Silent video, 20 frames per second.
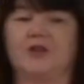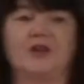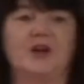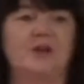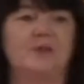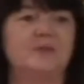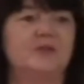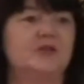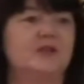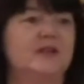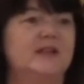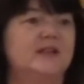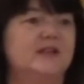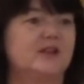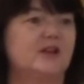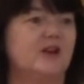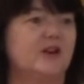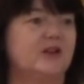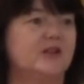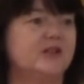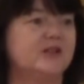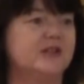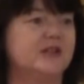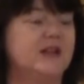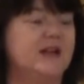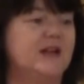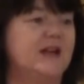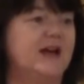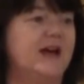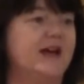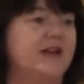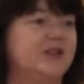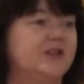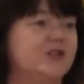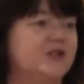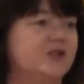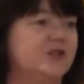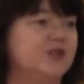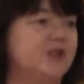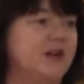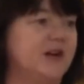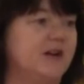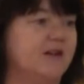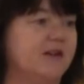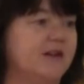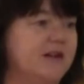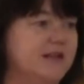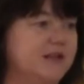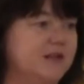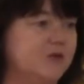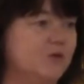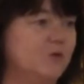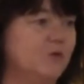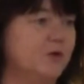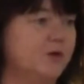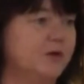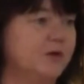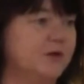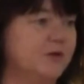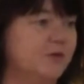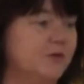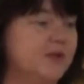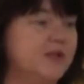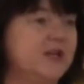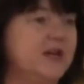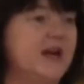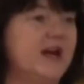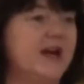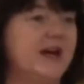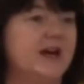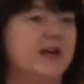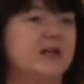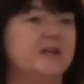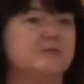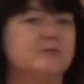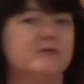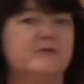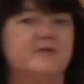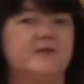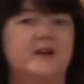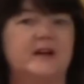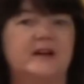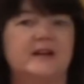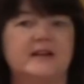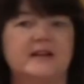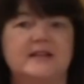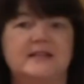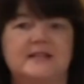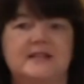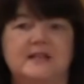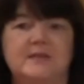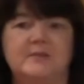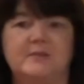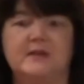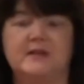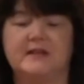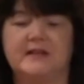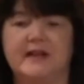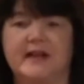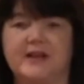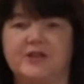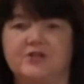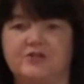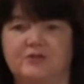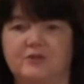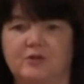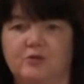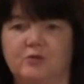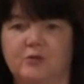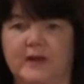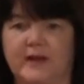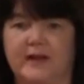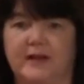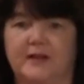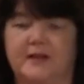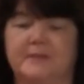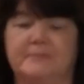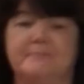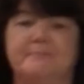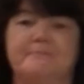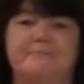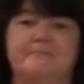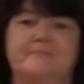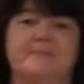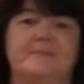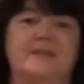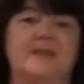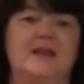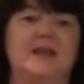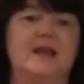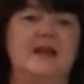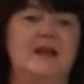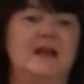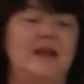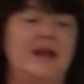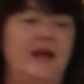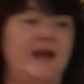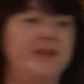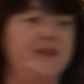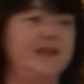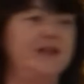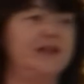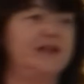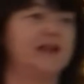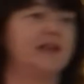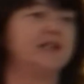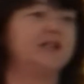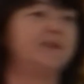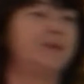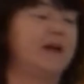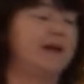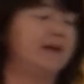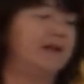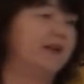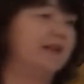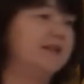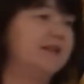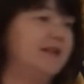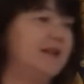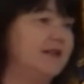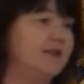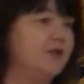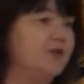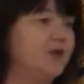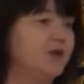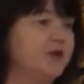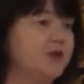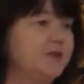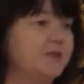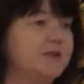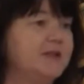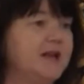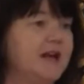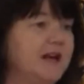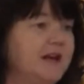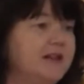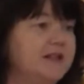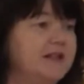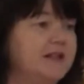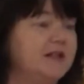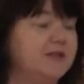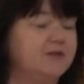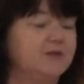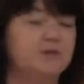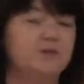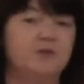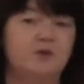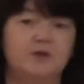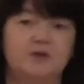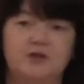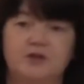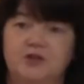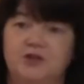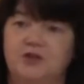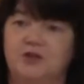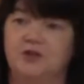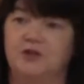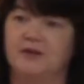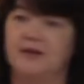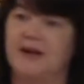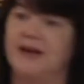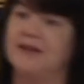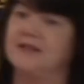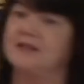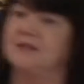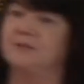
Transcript: come to his house and to share his water, which he had from a very deep natural well. And then he extended hospitality even more to Jean and asked